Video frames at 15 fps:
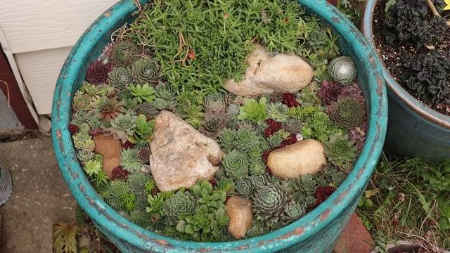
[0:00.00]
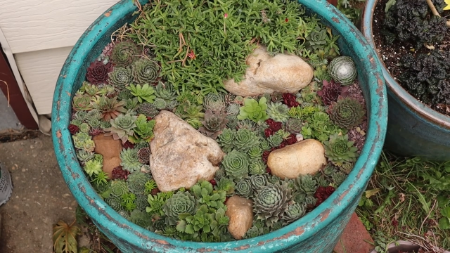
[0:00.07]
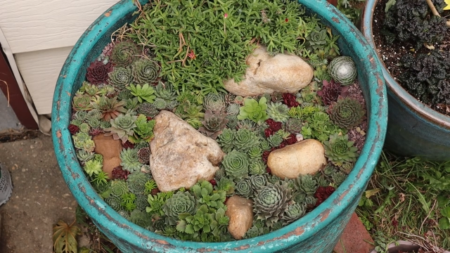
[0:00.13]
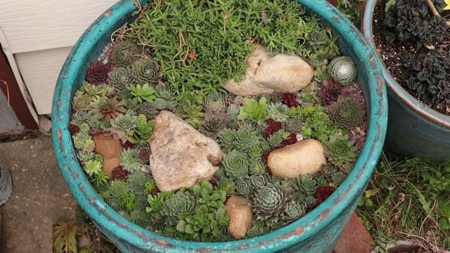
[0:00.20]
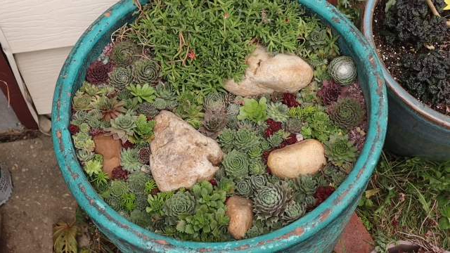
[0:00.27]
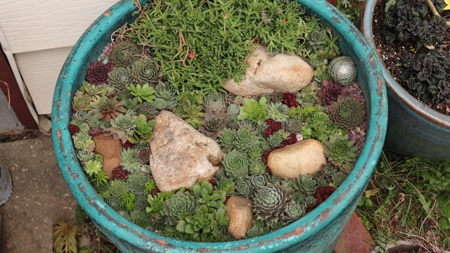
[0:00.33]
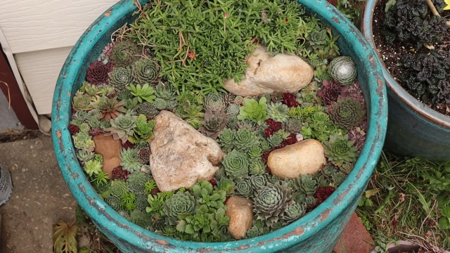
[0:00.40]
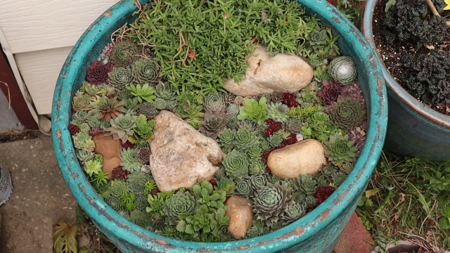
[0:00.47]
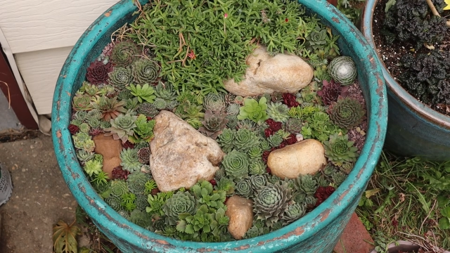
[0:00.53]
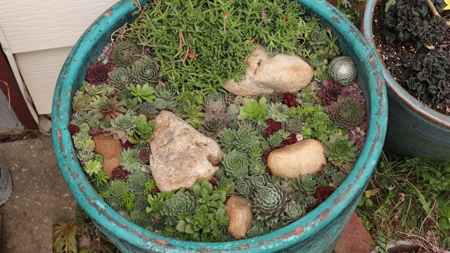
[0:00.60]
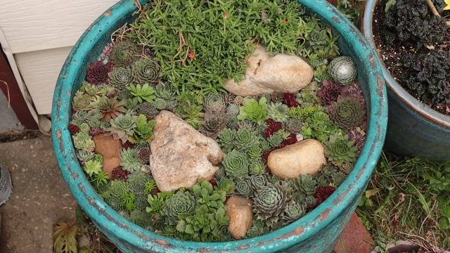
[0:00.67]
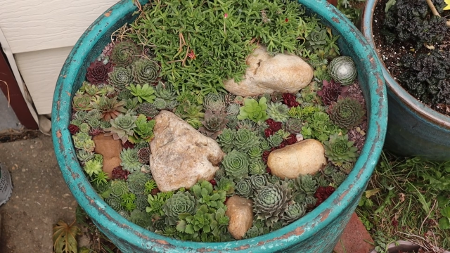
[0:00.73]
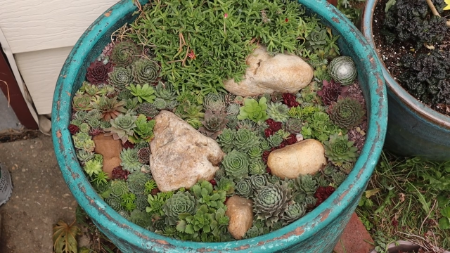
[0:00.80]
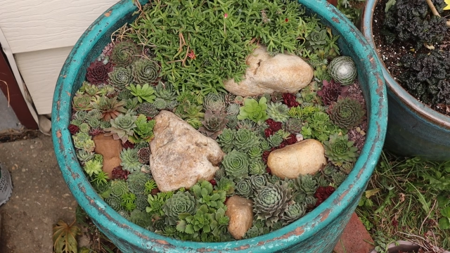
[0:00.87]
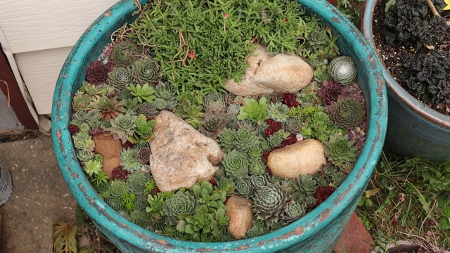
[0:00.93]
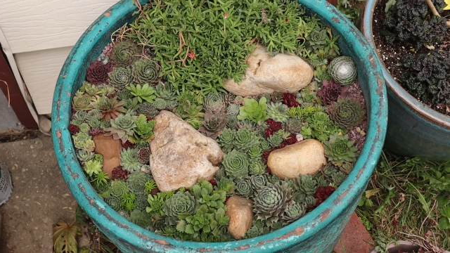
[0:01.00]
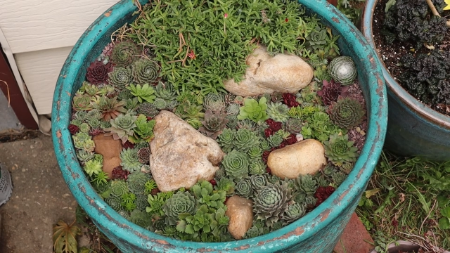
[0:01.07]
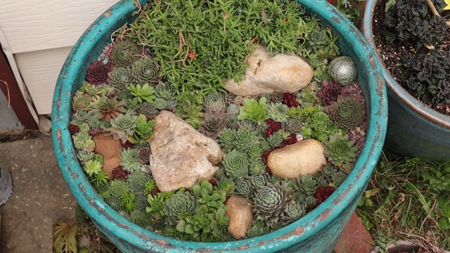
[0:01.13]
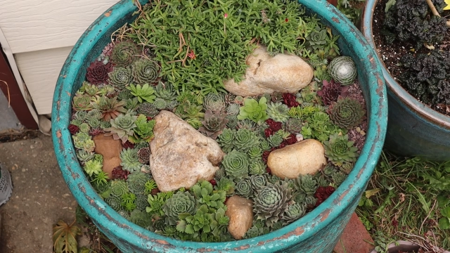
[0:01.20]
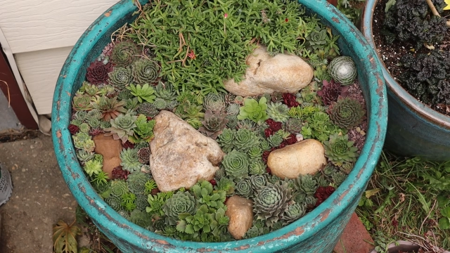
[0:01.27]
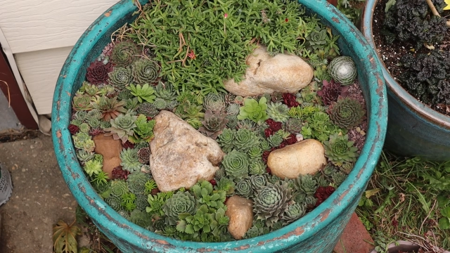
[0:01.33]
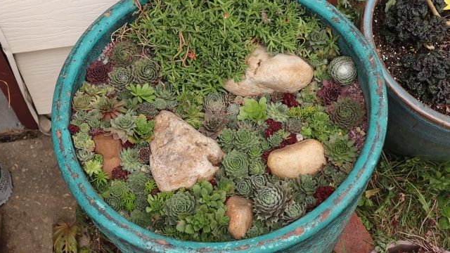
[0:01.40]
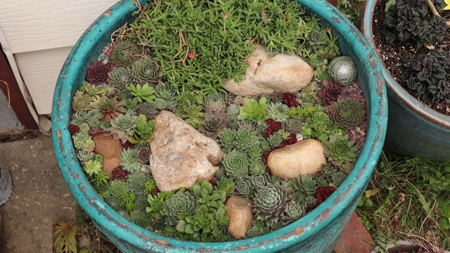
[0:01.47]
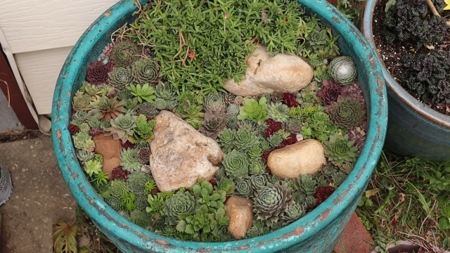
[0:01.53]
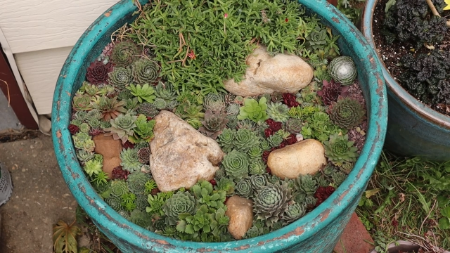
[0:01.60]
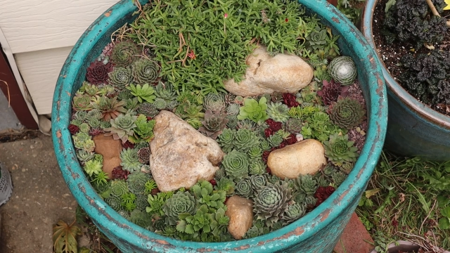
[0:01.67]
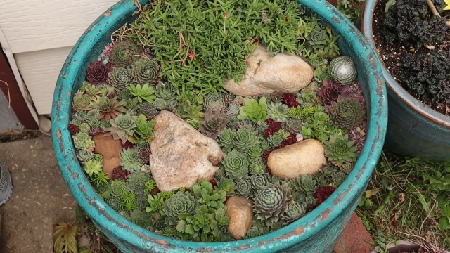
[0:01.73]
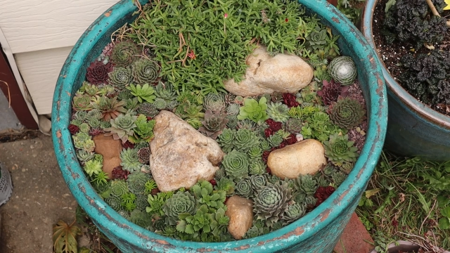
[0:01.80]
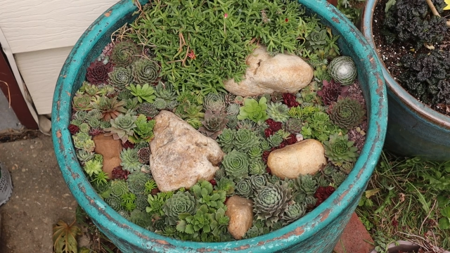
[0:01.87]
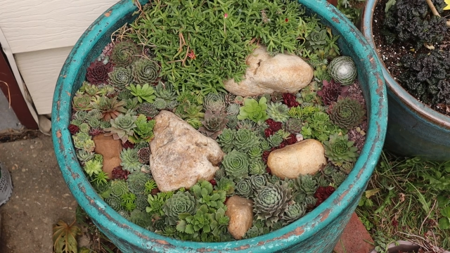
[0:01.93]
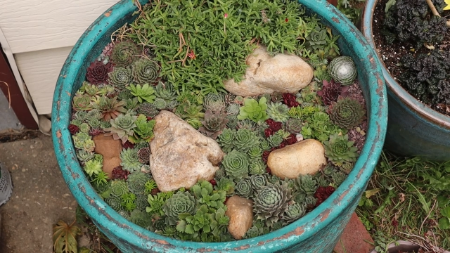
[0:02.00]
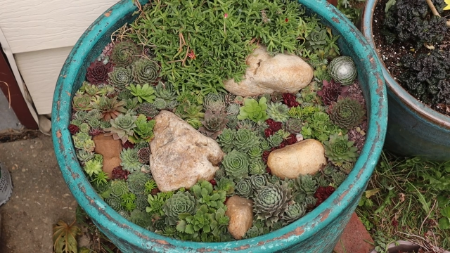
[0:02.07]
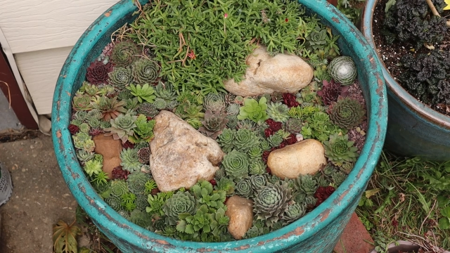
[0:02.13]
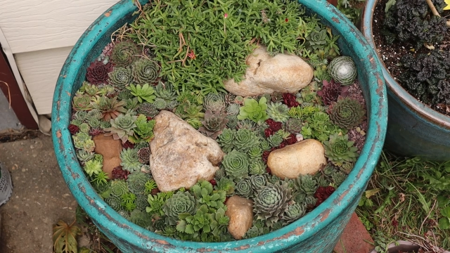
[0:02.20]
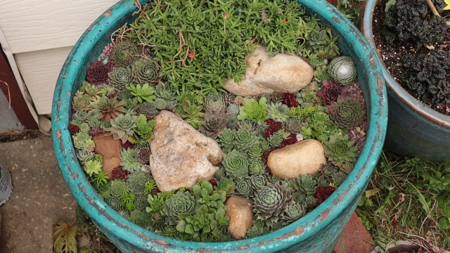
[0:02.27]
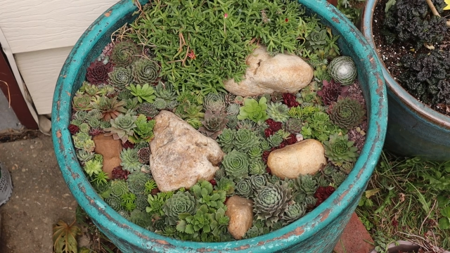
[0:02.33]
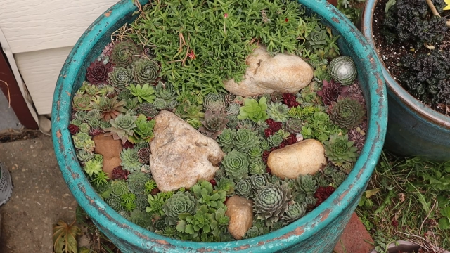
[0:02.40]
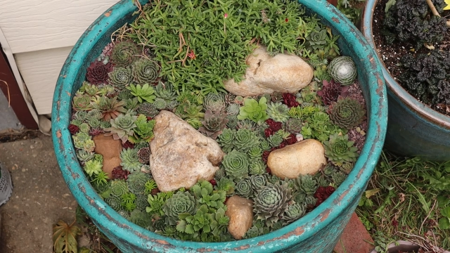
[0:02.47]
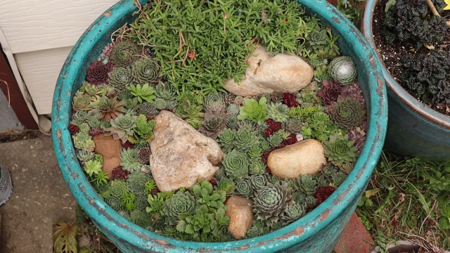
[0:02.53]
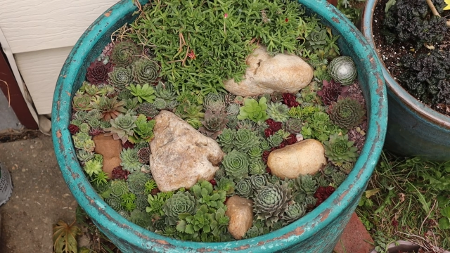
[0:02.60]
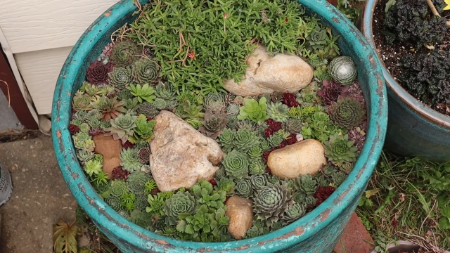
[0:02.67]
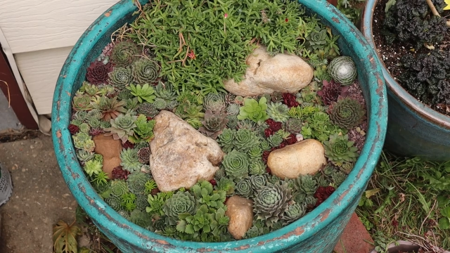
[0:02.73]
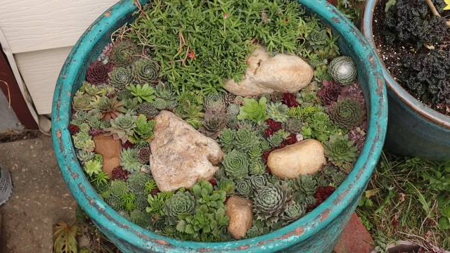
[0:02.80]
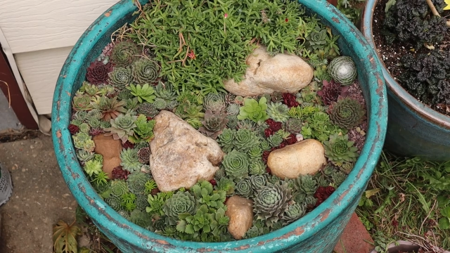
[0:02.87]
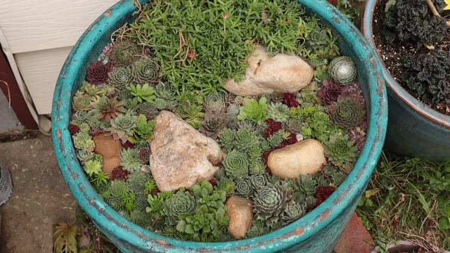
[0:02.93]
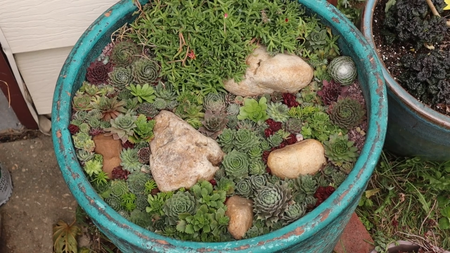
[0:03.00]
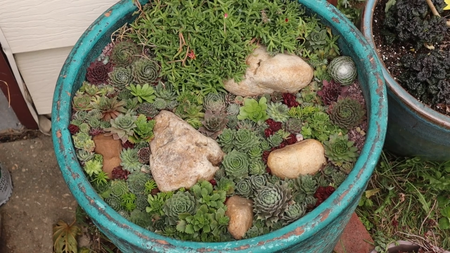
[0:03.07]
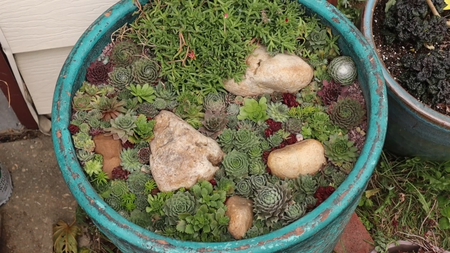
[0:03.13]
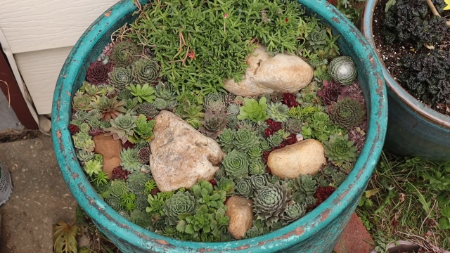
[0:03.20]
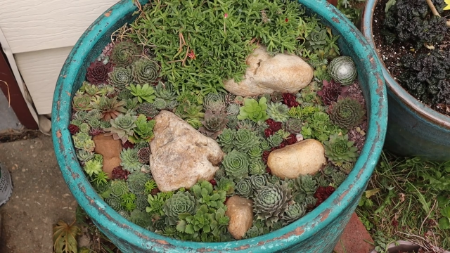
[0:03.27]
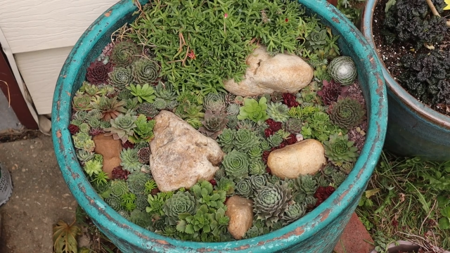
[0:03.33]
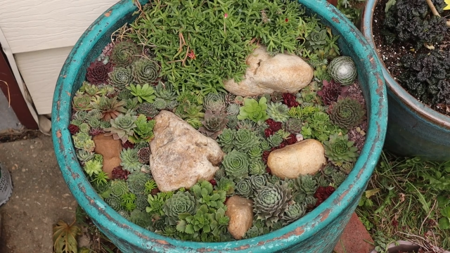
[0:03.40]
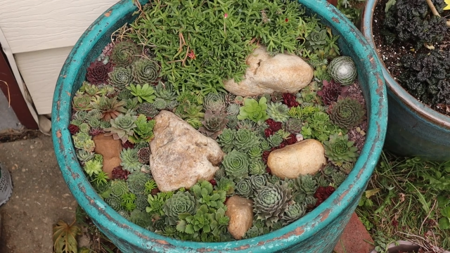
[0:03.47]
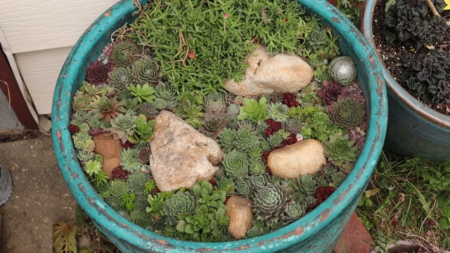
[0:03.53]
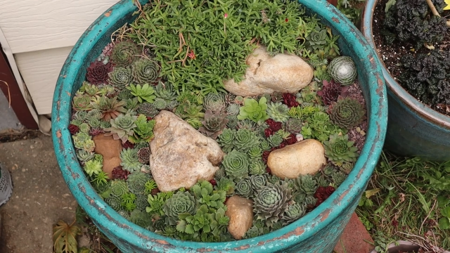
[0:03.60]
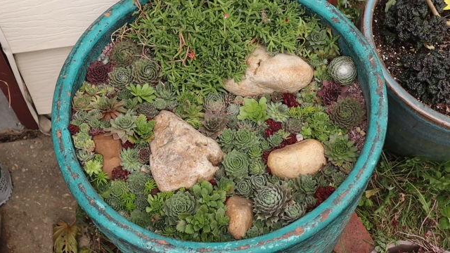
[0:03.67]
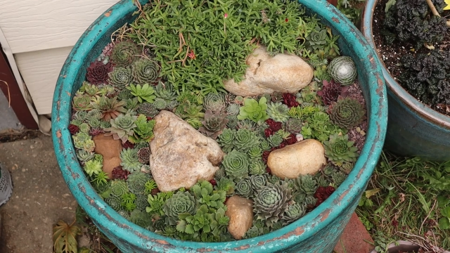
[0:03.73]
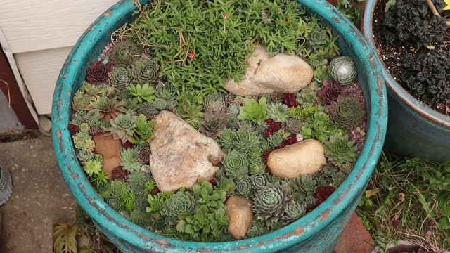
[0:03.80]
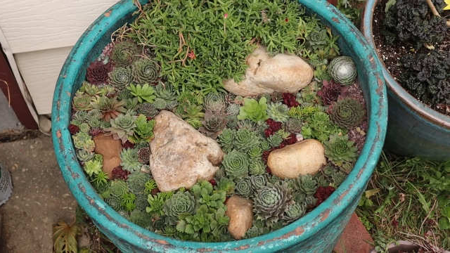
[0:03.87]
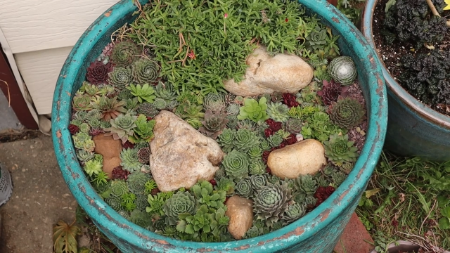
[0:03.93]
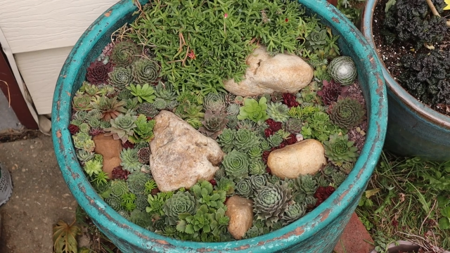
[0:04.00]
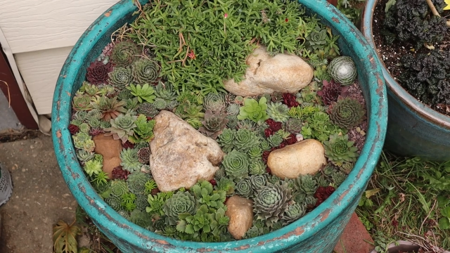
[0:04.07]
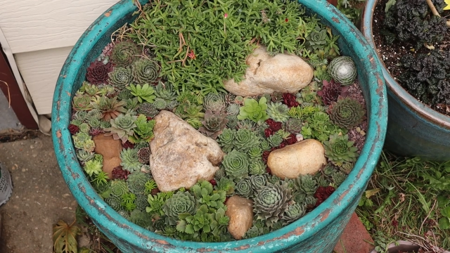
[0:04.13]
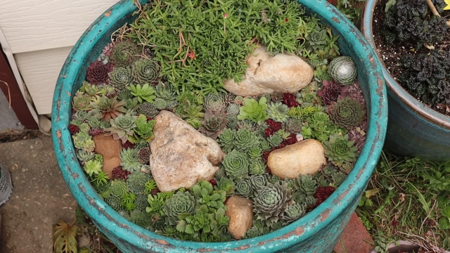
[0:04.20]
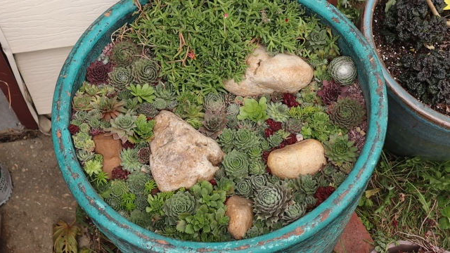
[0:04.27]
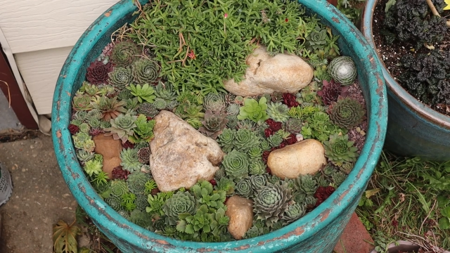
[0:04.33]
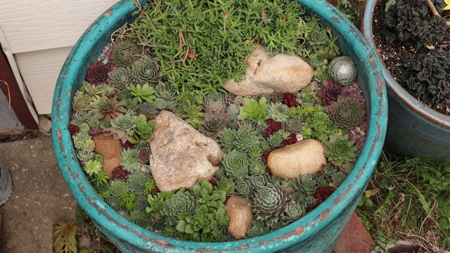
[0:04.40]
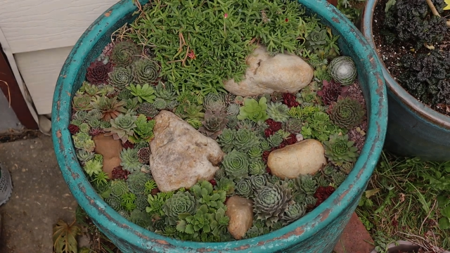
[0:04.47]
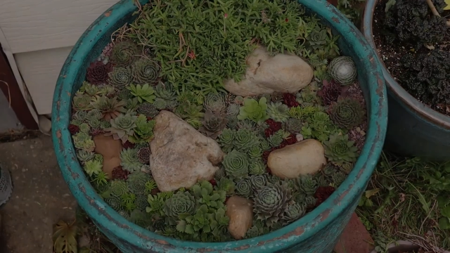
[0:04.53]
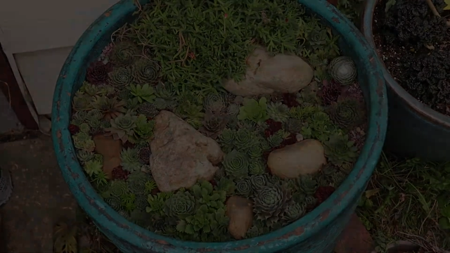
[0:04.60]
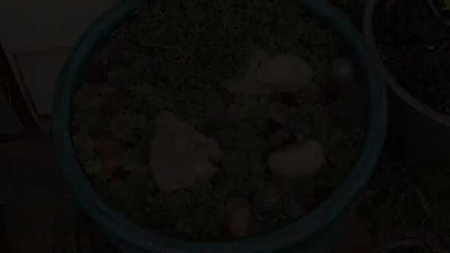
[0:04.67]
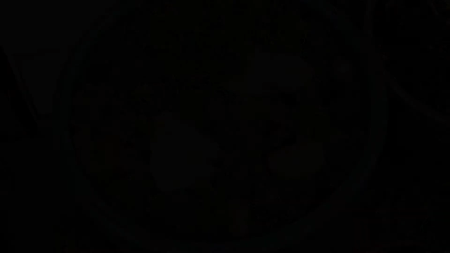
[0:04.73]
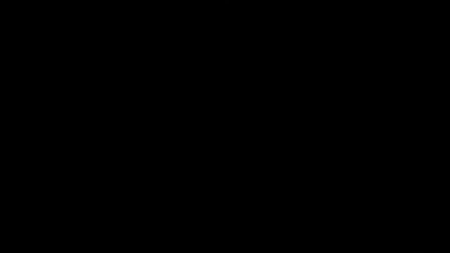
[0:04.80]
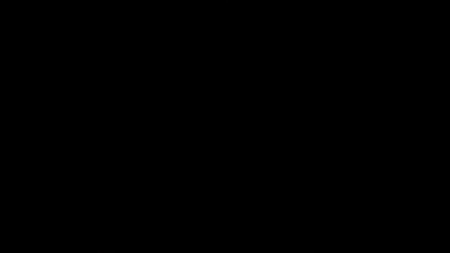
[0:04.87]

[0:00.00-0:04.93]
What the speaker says: (no speaker visible)